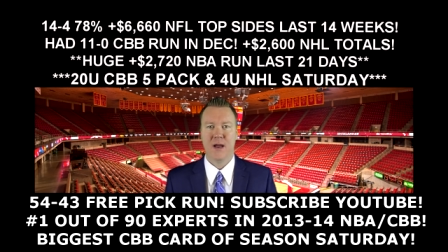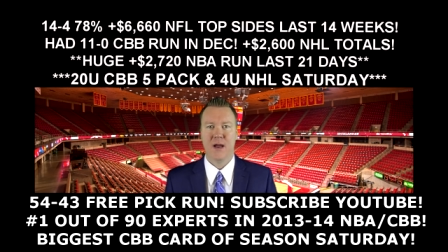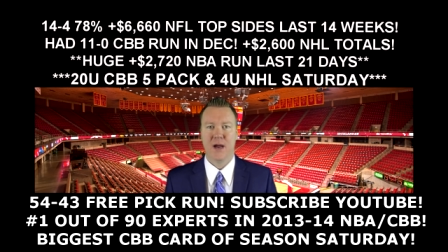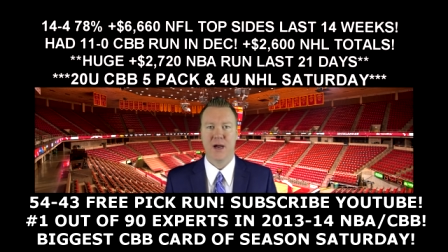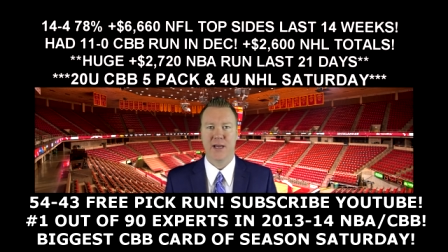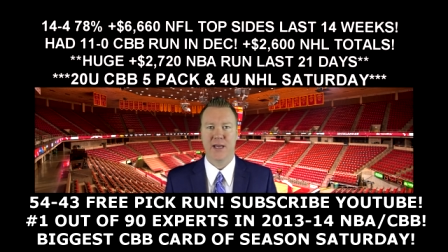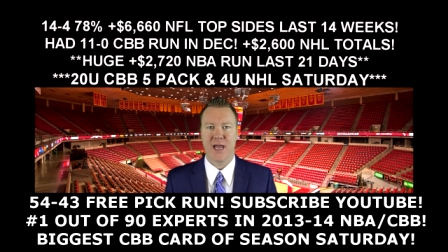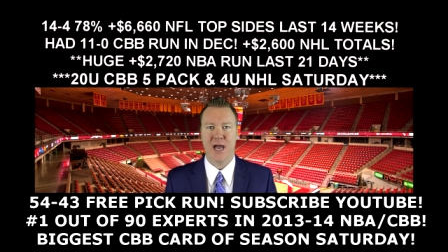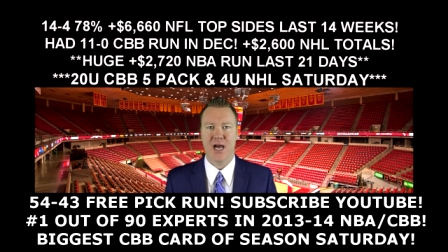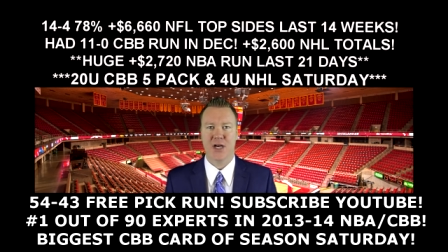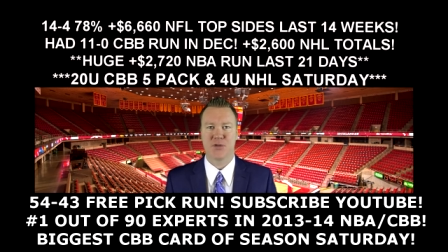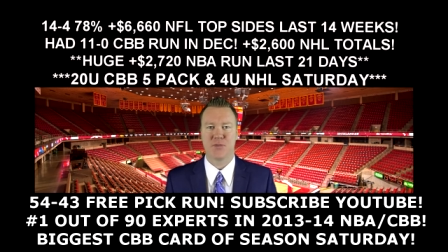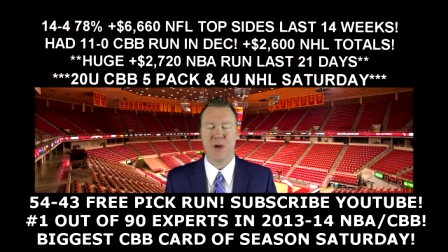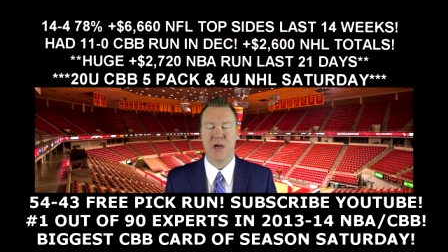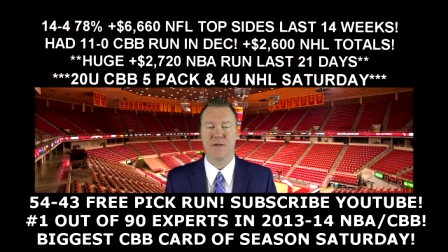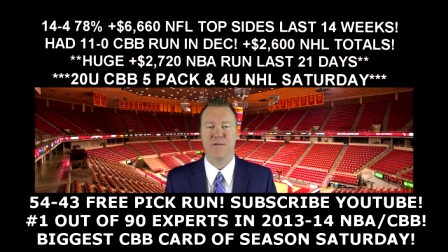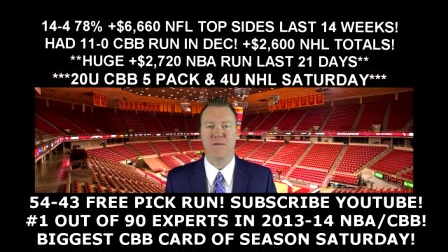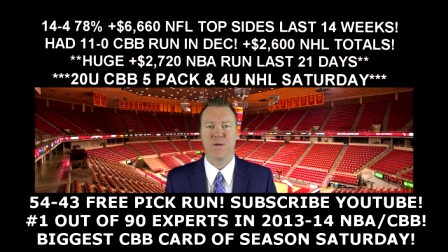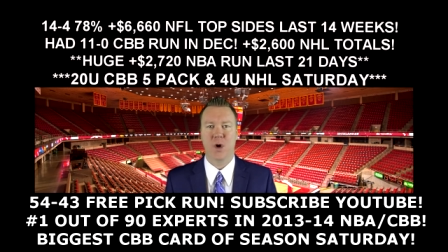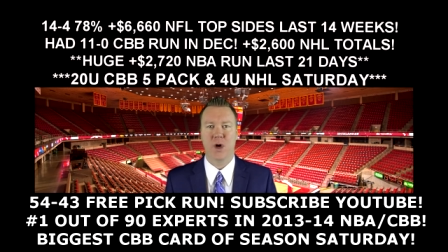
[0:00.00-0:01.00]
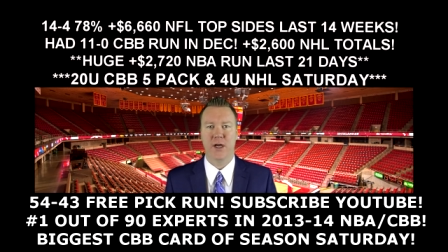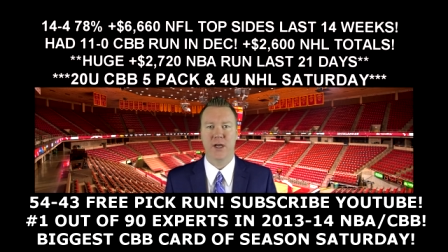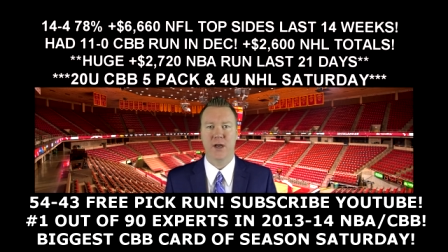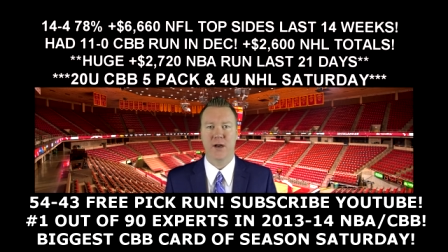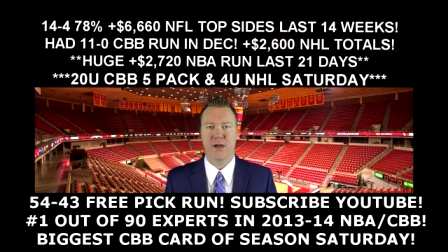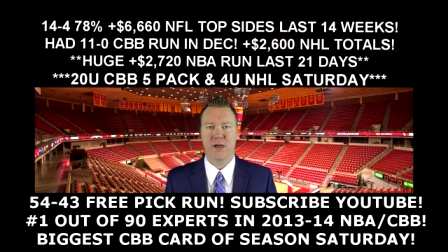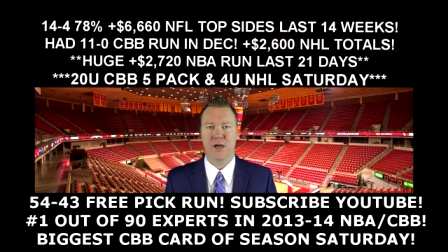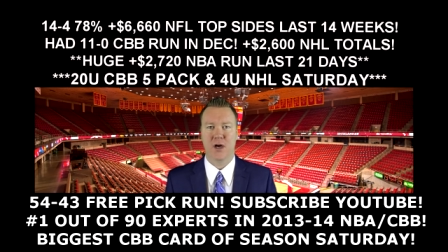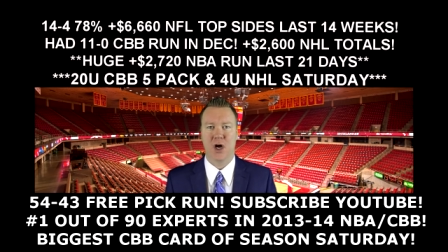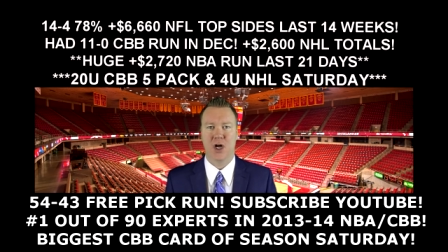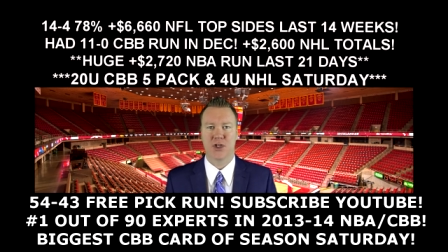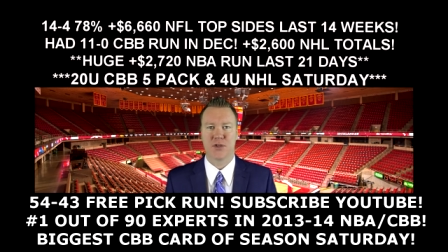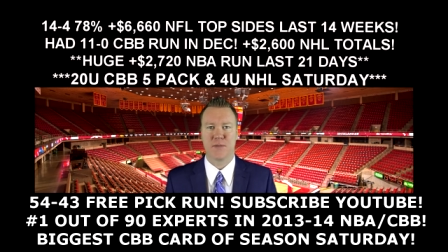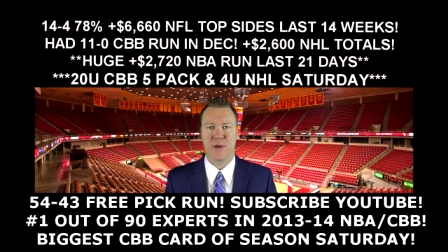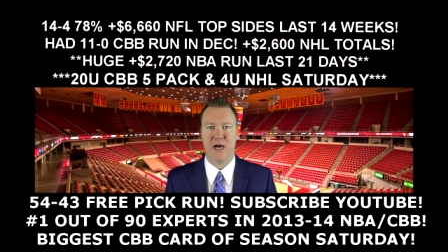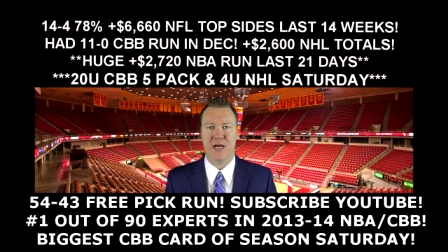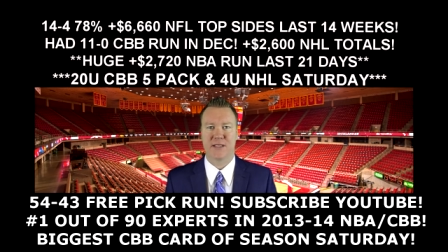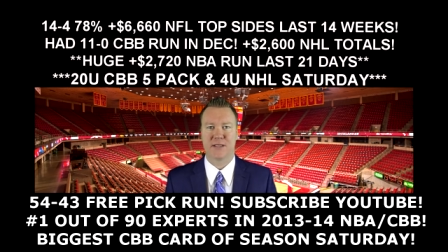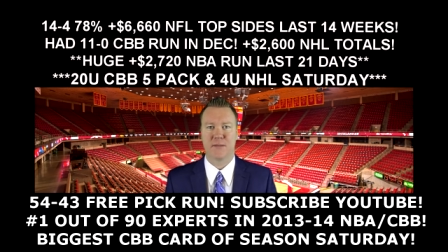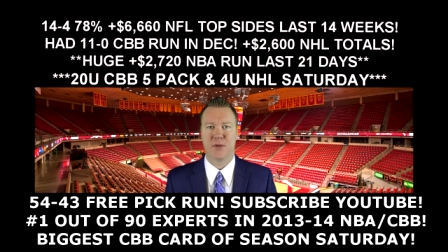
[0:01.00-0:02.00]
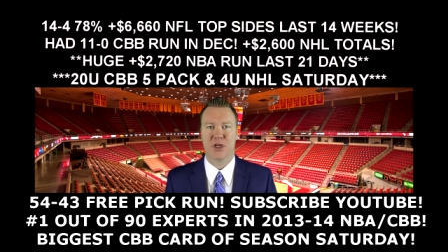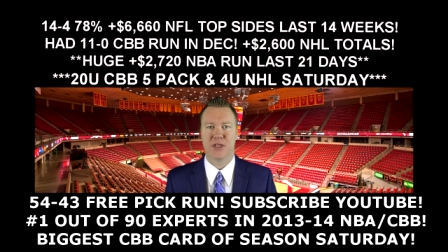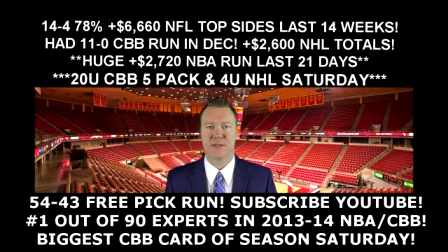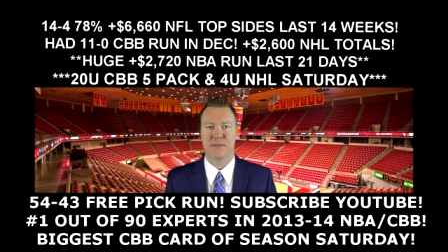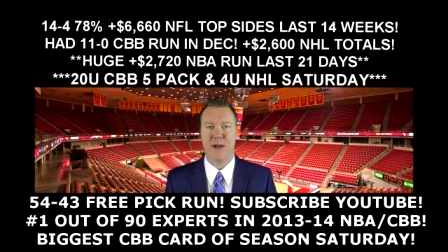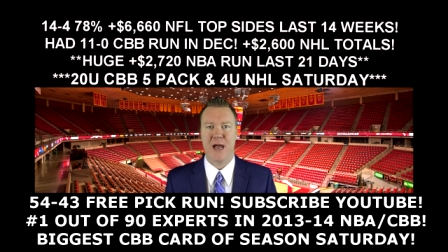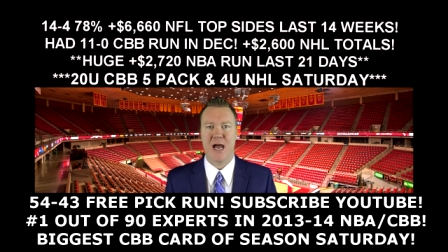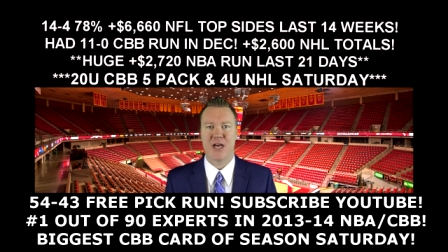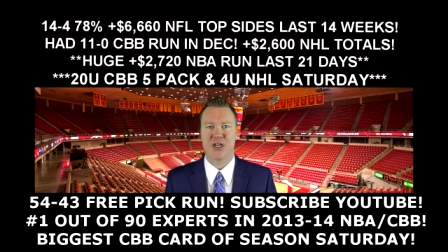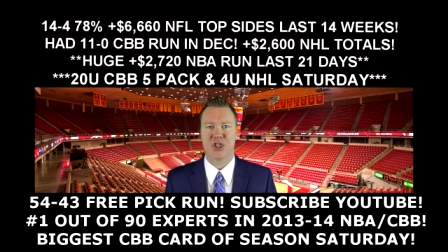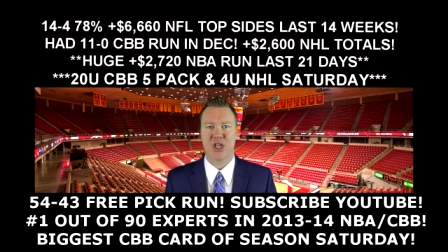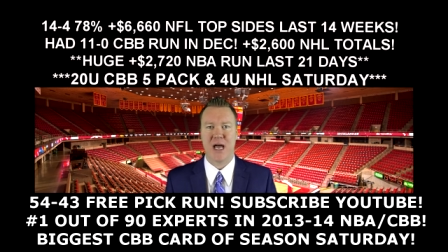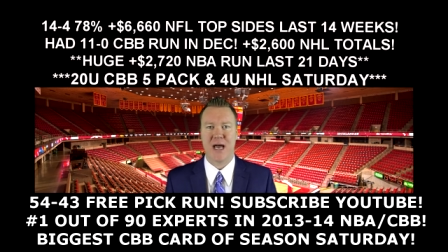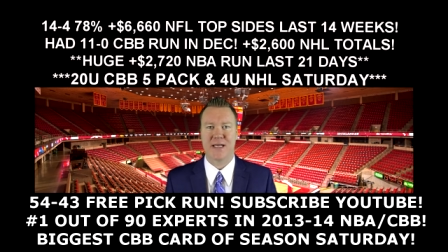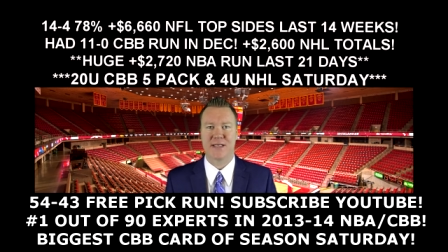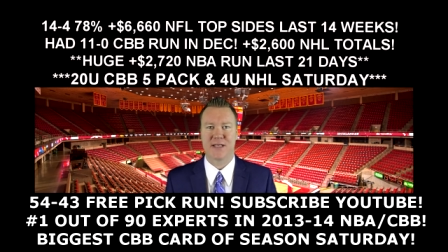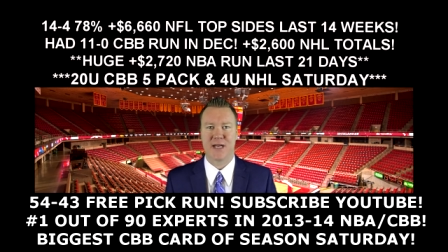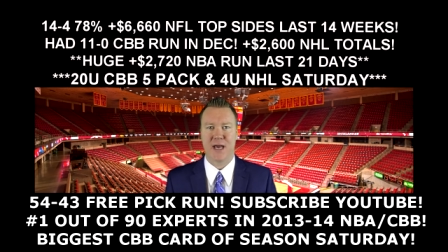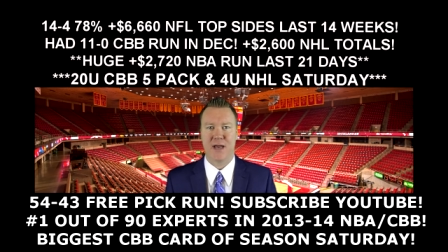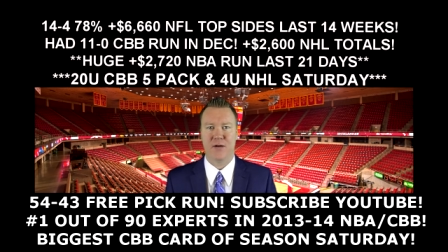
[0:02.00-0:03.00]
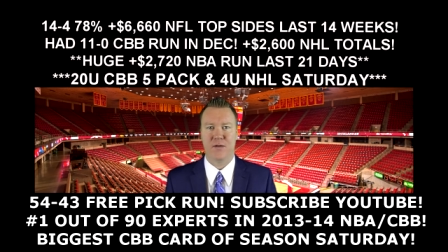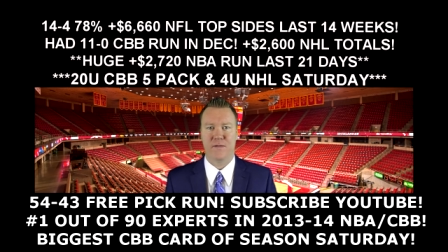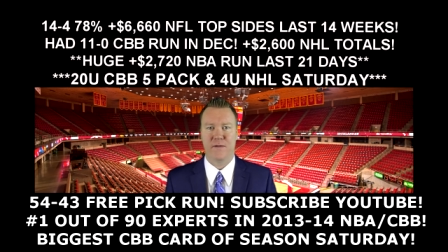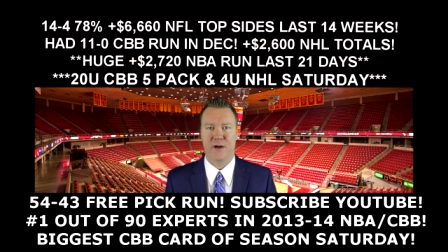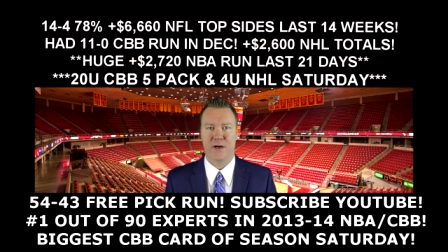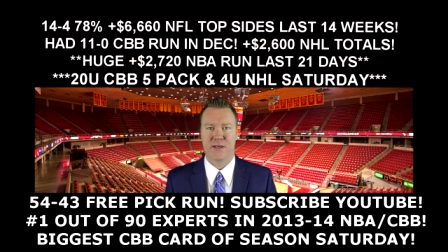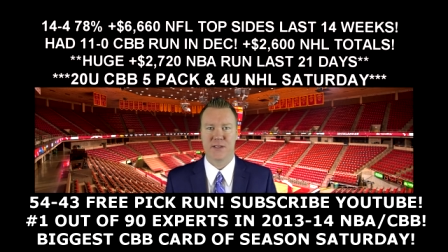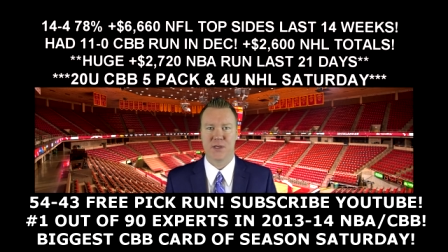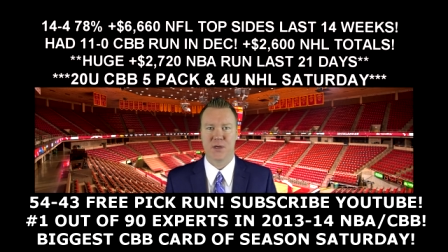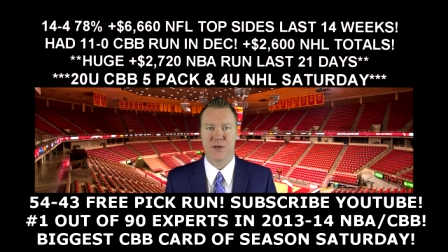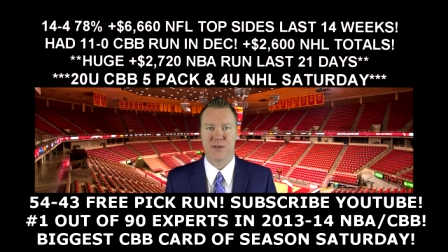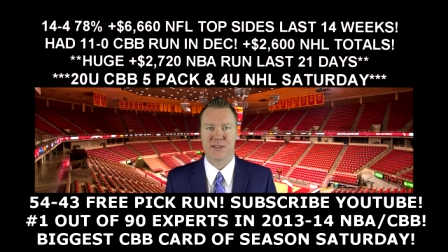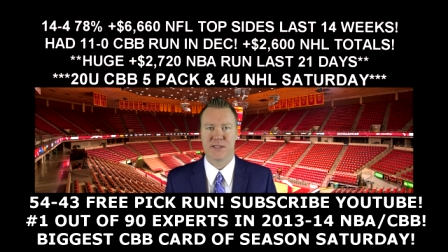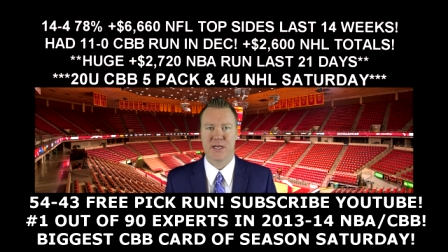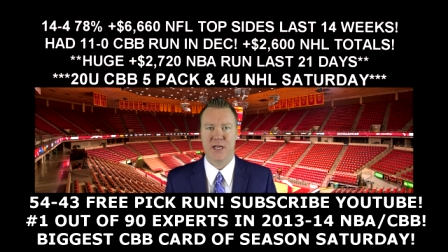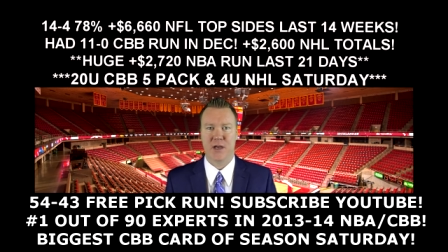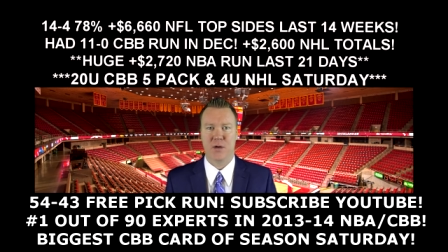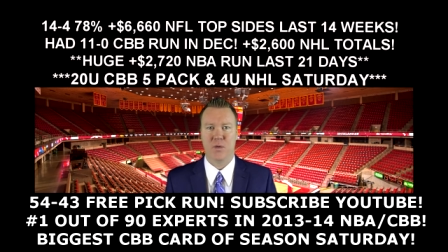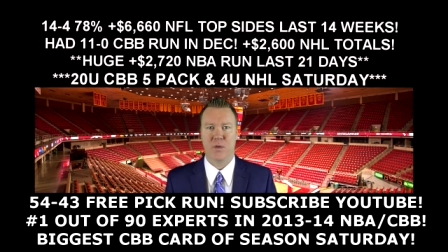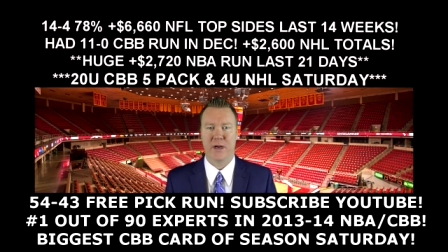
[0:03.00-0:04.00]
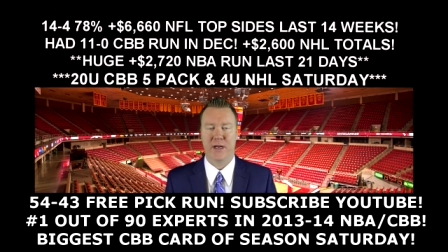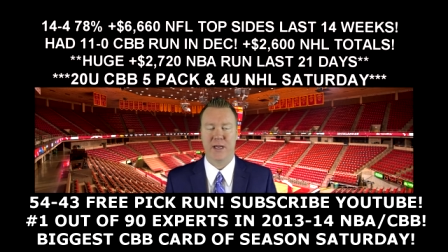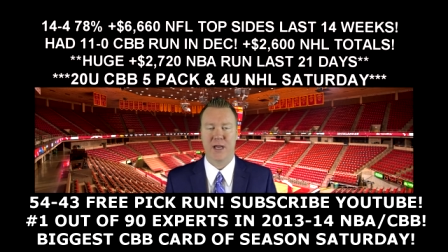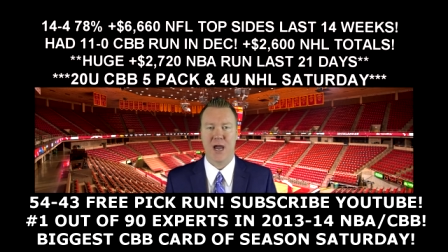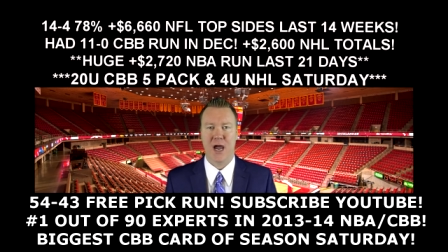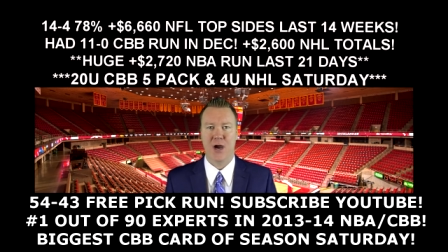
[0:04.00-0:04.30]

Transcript: I cashed my four-unit college basketball smash last night with Arizona State winning